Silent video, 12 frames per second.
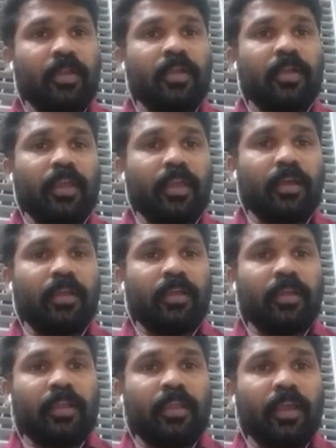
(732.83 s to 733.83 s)
Clear?
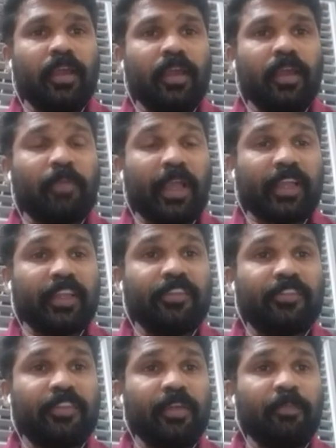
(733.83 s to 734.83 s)
Here it is
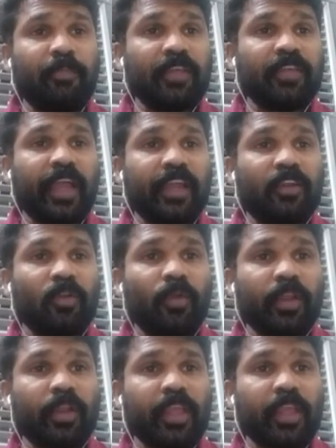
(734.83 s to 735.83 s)
magnesium plus
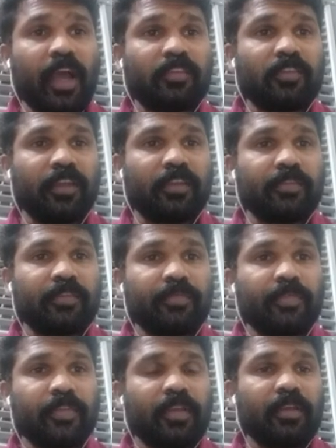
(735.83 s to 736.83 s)
hydrochloric acid
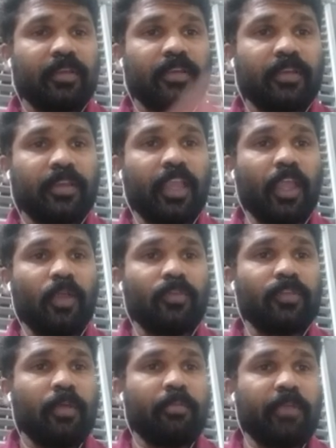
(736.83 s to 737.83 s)

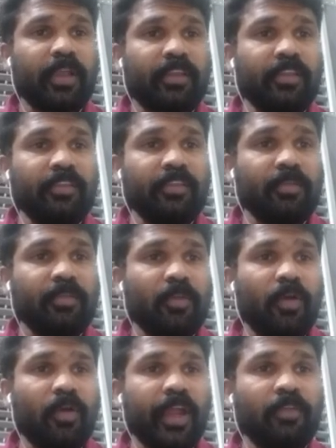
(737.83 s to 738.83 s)
gives magnesium
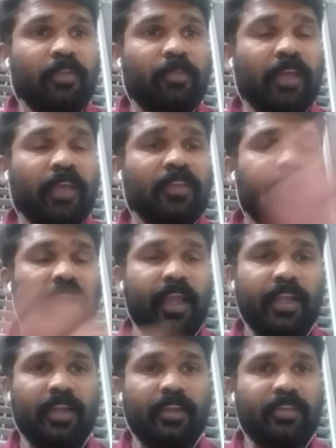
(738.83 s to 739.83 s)
chloride plus
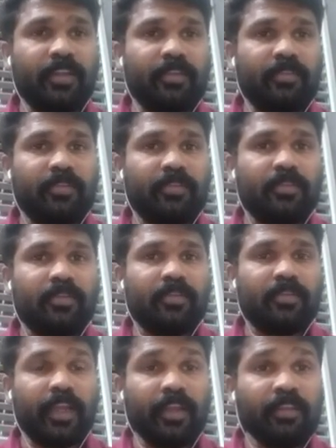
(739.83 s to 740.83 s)
hydrogen.
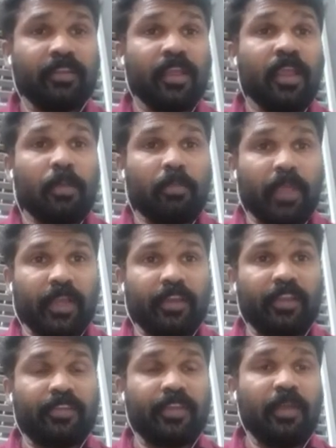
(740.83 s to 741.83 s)
Read it.
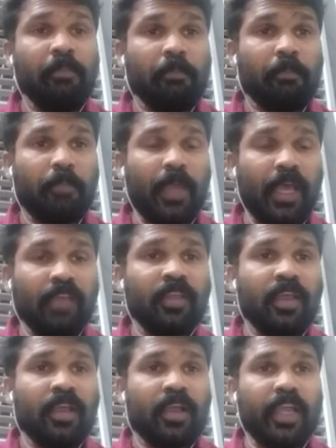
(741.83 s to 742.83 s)
Magnesium plus
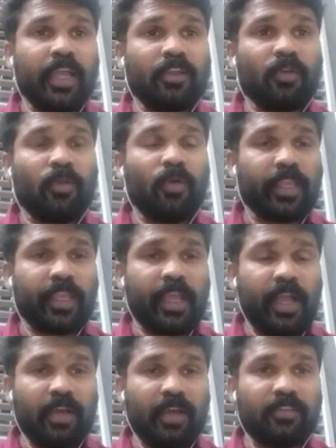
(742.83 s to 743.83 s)
hydrochloric
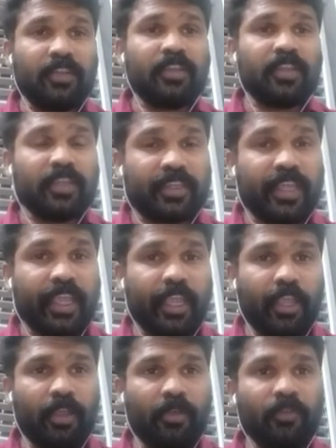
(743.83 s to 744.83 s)
acid
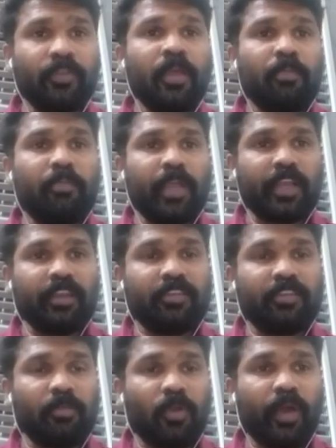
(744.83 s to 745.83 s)
gives
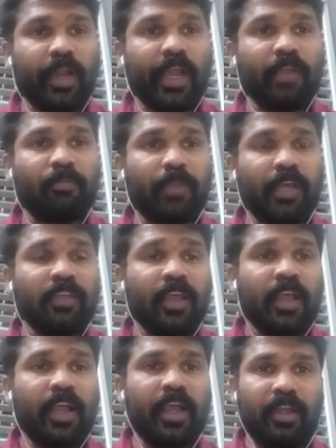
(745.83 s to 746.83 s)
magnesium chloride plus
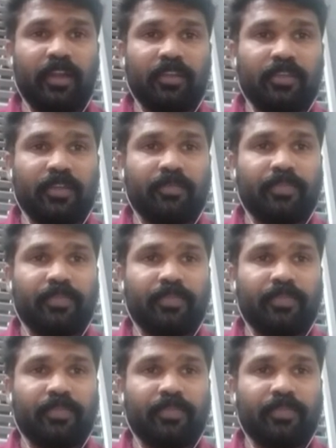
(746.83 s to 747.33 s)
hydrogen.